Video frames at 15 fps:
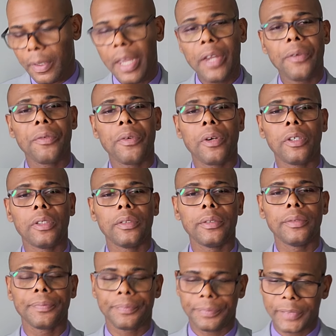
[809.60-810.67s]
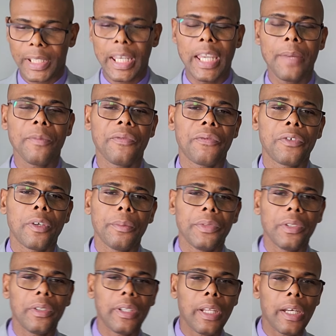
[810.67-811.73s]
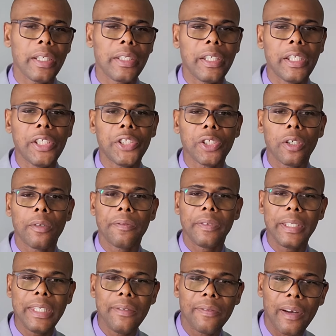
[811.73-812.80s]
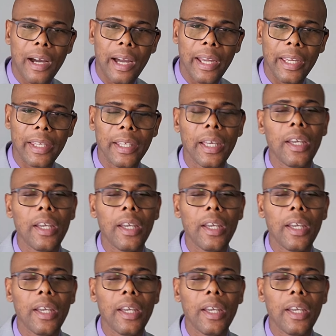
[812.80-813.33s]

Aaron came from the lineage of Levi.